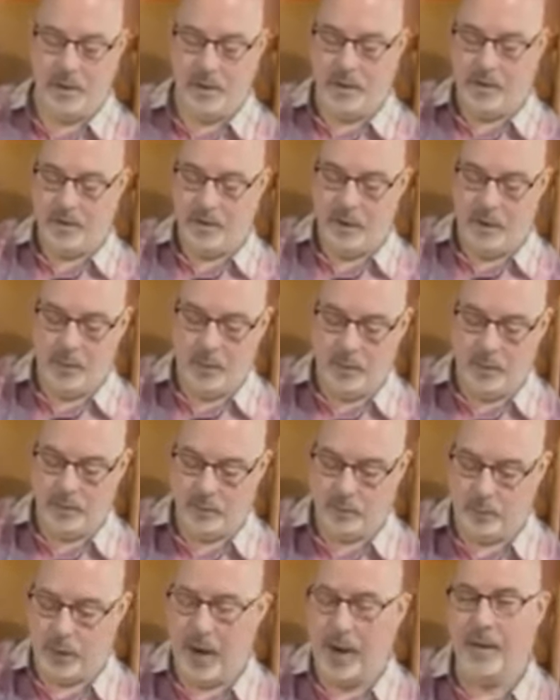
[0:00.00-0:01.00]
Now it was
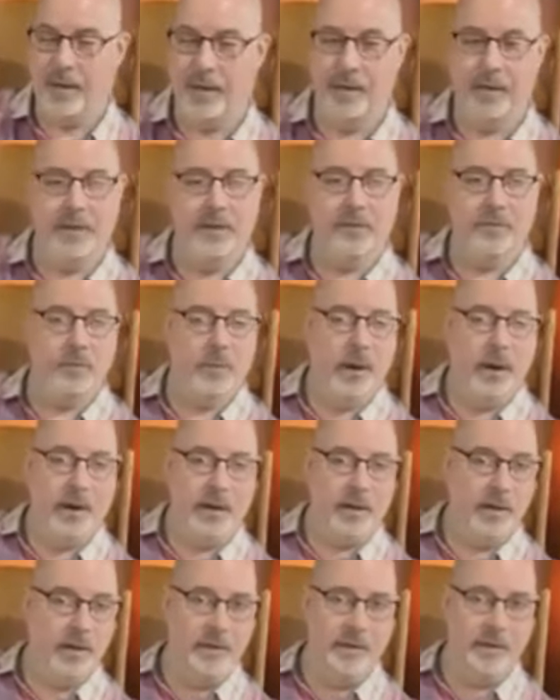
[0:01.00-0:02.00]
rankling because
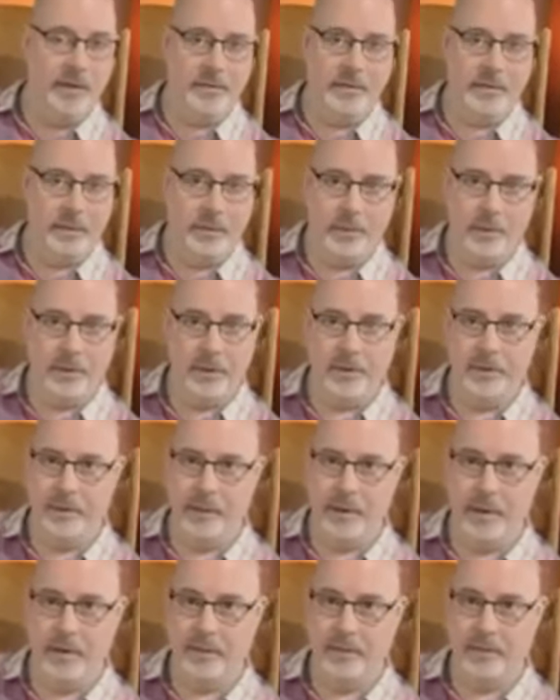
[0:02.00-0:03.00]
rankling isn't a word
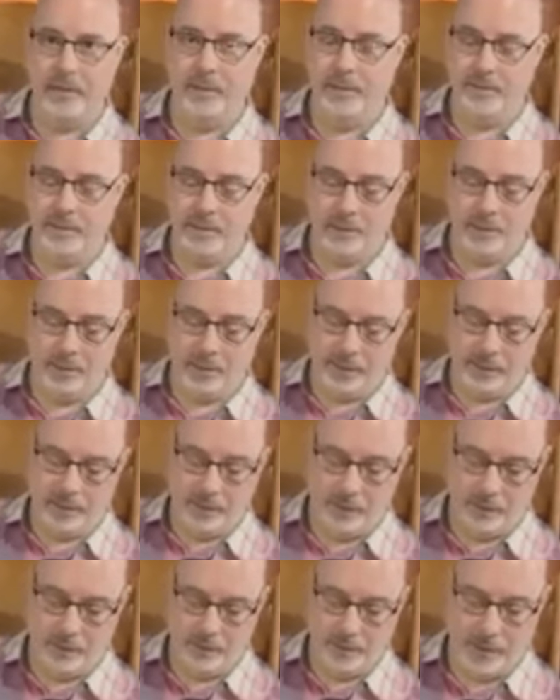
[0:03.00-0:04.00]
that we typically
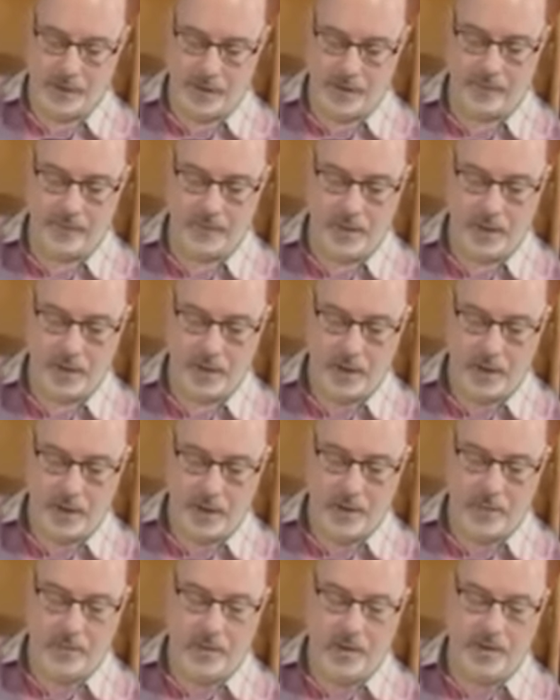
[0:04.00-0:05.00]
use now.
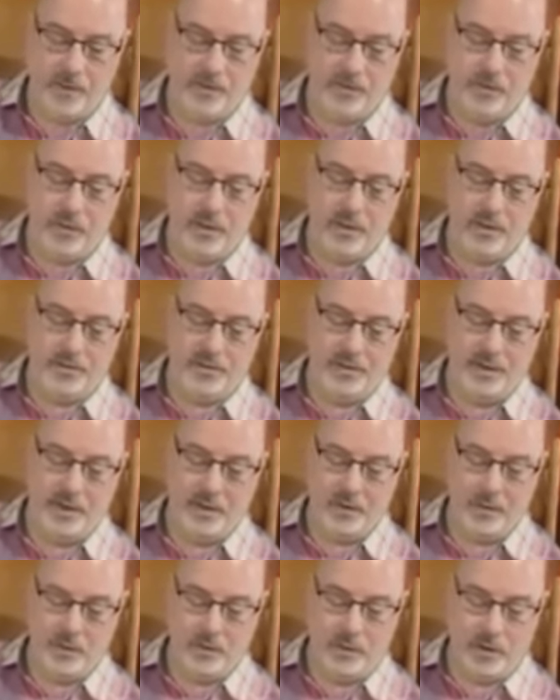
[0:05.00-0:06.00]
It means to
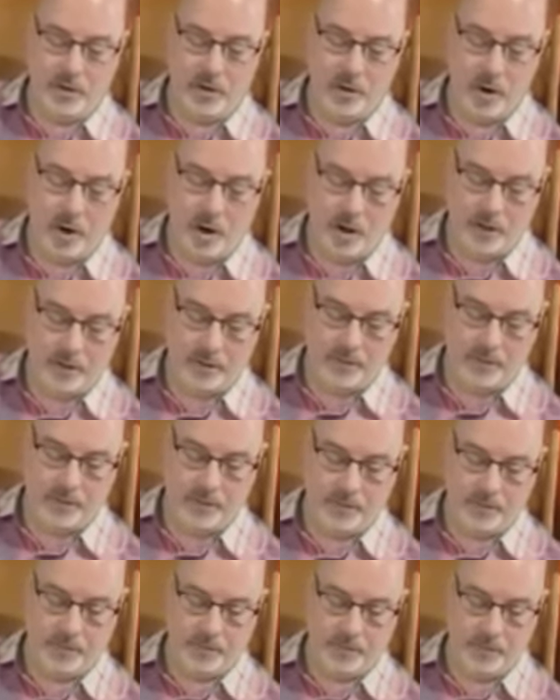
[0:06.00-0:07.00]
continue to cause
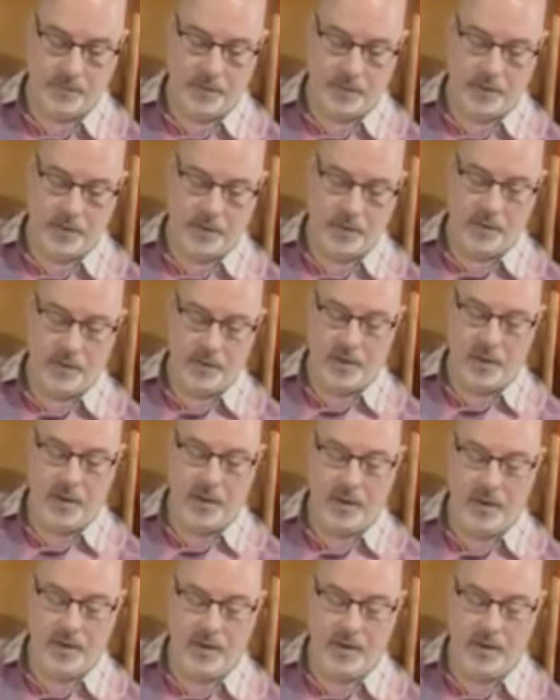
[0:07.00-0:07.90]
keen